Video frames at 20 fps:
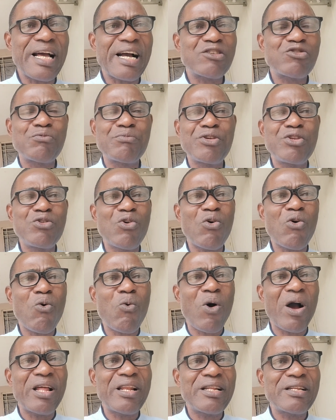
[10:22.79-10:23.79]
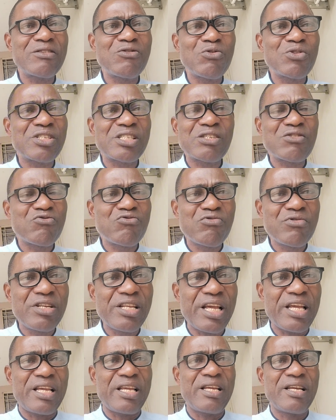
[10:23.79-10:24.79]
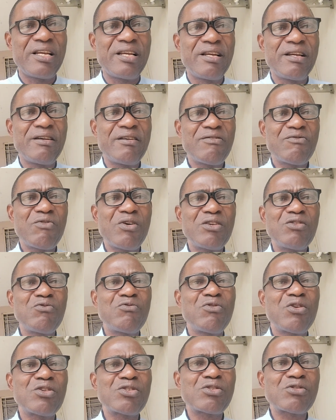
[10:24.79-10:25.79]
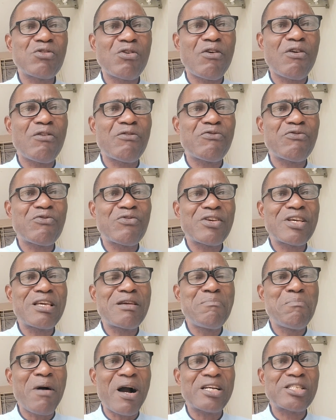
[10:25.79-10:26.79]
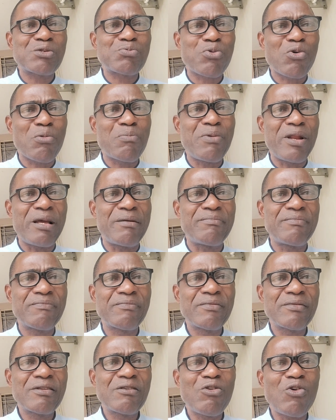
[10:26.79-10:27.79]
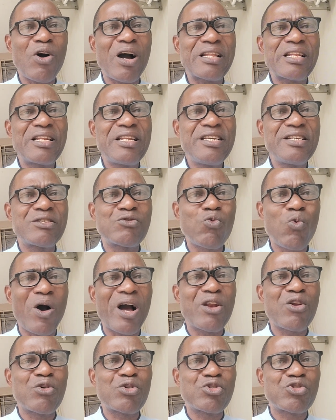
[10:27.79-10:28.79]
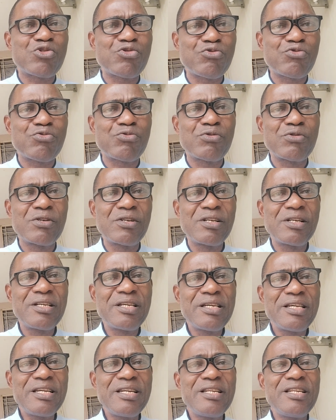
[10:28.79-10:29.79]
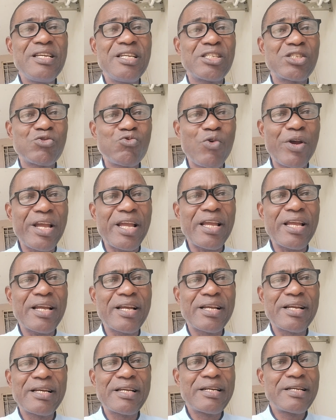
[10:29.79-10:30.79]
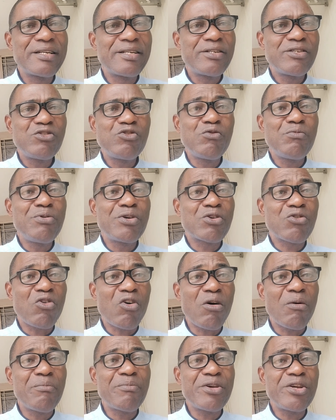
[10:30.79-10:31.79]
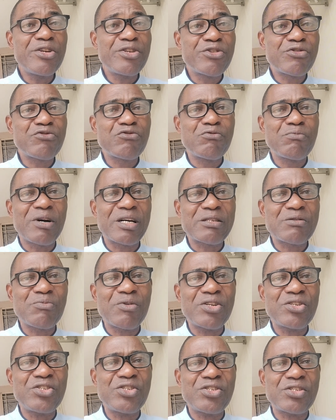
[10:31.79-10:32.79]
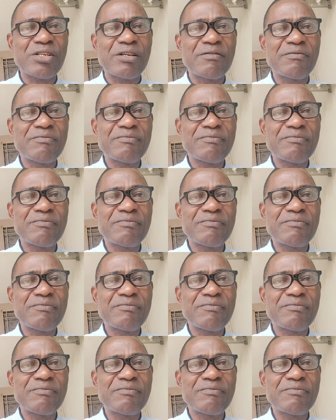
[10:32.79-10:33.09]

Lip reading: There should be no single day when you will not solve a math problem, or at least one or two. In this way, you become a true mathematician.